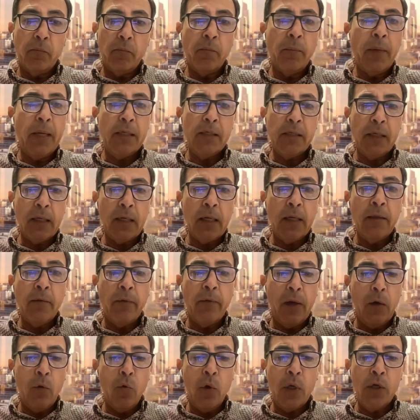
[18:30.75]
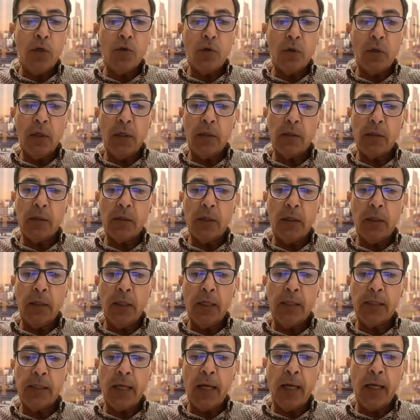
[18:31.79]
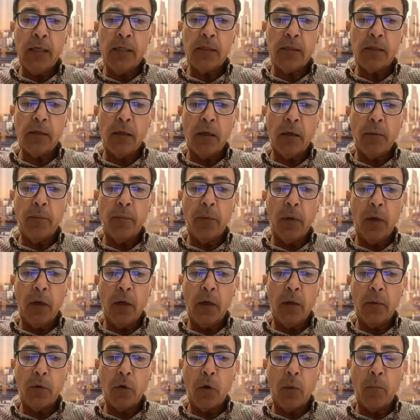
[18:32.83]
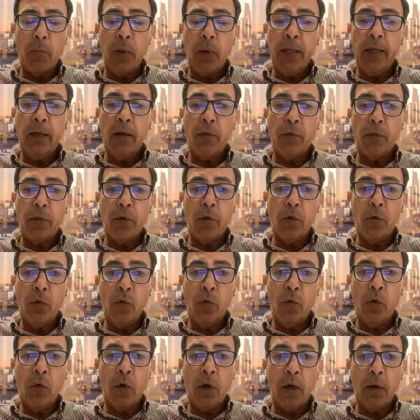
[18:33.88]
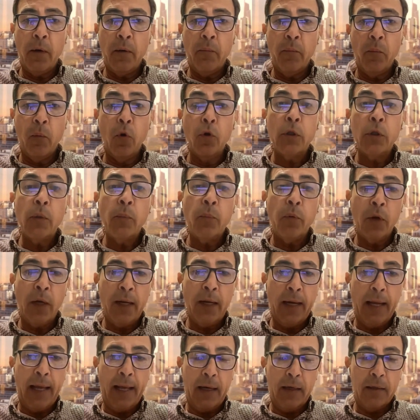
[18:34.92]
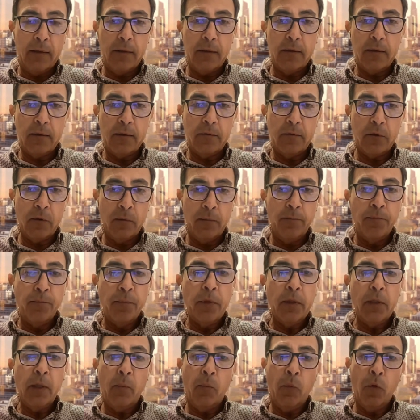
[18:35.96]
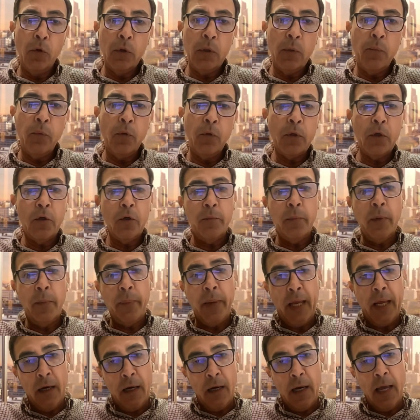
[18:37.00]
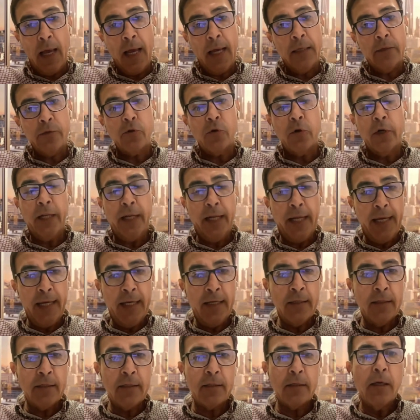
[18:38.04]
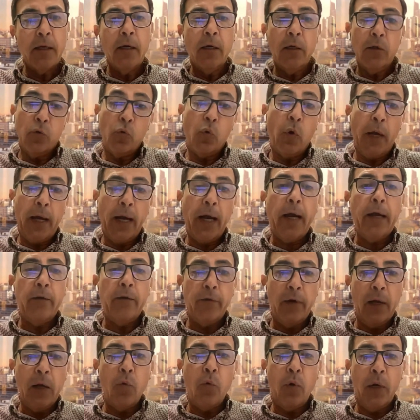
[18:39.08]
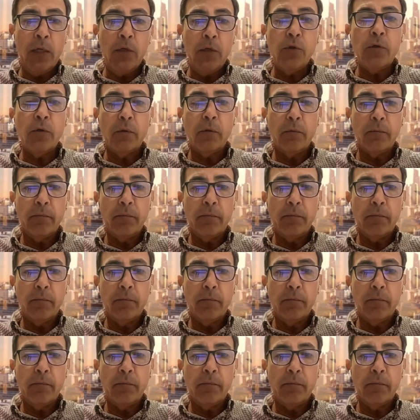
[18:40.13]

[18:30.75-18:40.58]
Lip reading: Basically, the valuation is, in this case, completed through multiple analysis. So the multiple could be penalized or enhanced to a higher valuation.